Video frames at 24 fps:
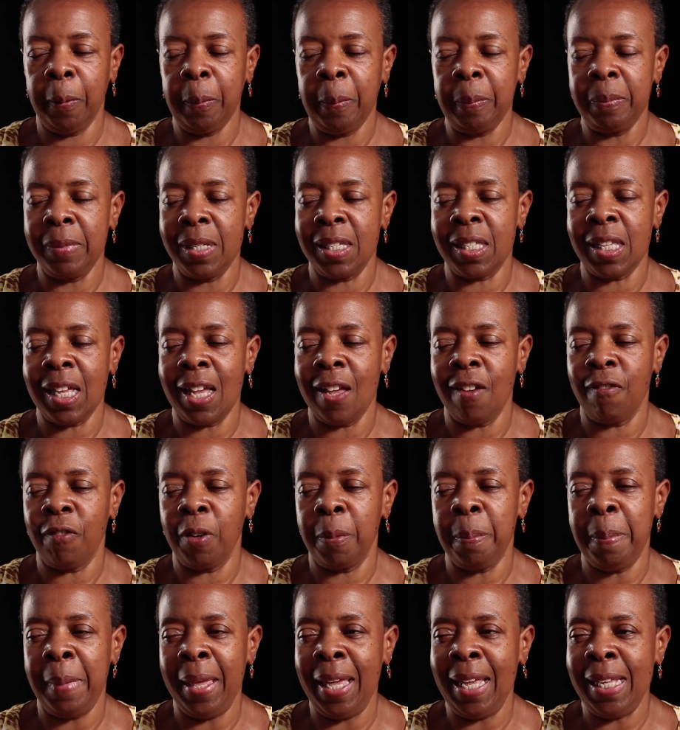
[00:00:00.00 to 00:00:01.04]
just have
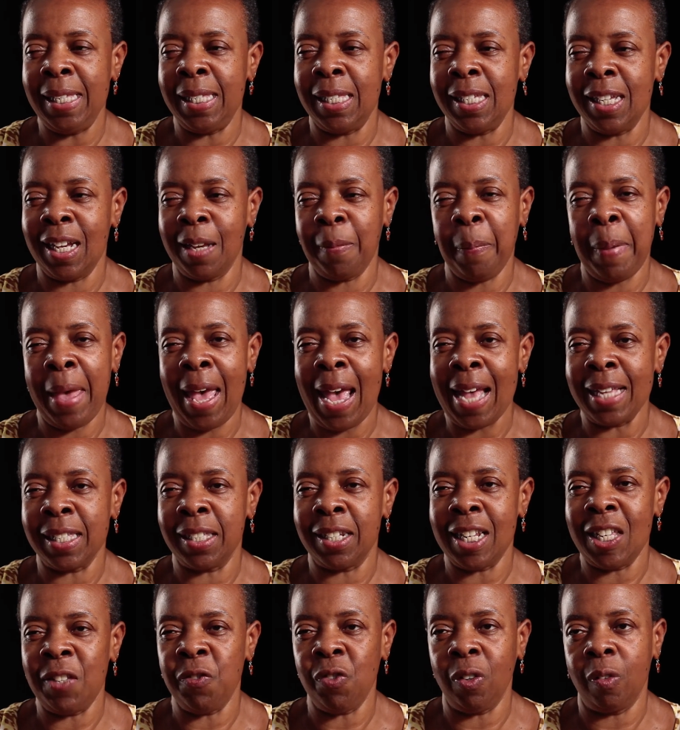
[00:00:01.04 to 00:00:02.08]
amazing
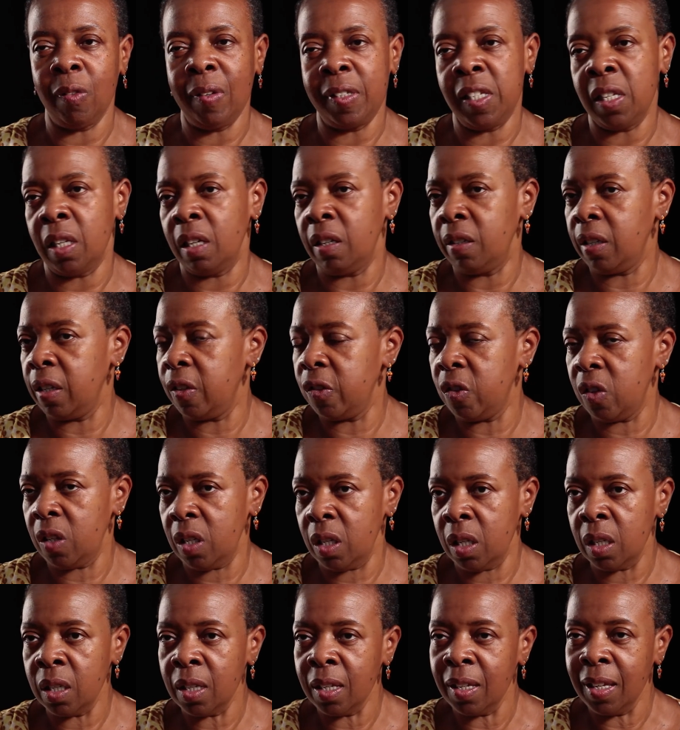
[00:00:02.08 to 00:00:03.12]
capacities for
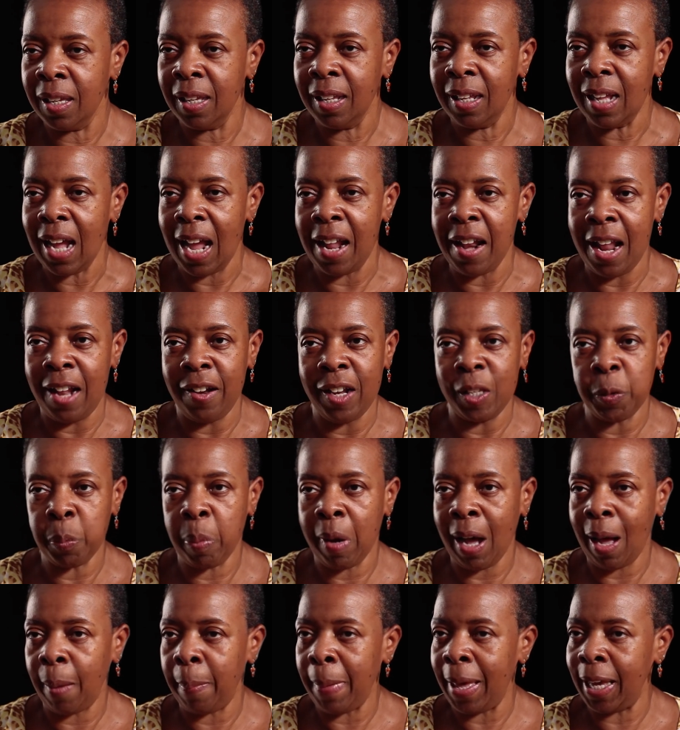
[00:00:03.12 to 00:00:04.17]
resiliency and they just
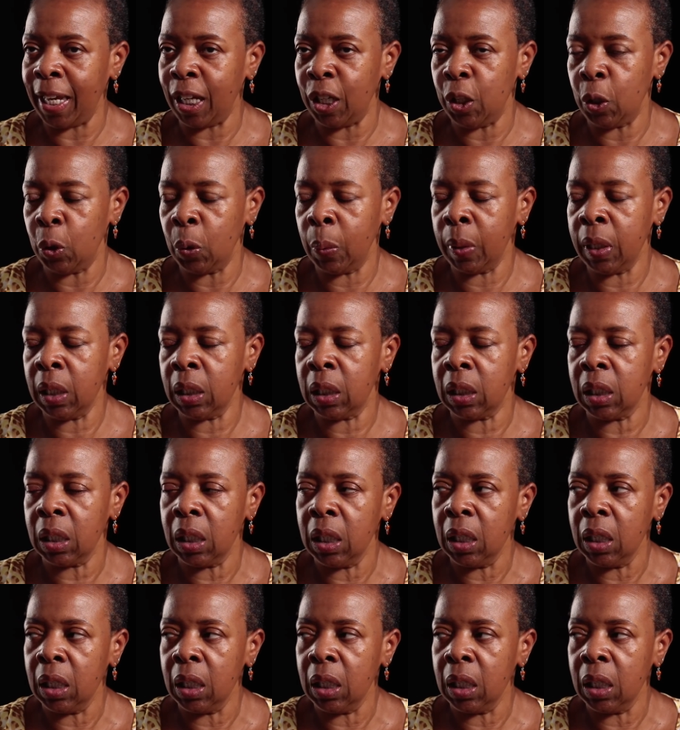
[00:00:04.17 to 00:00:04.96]
pop back and do it.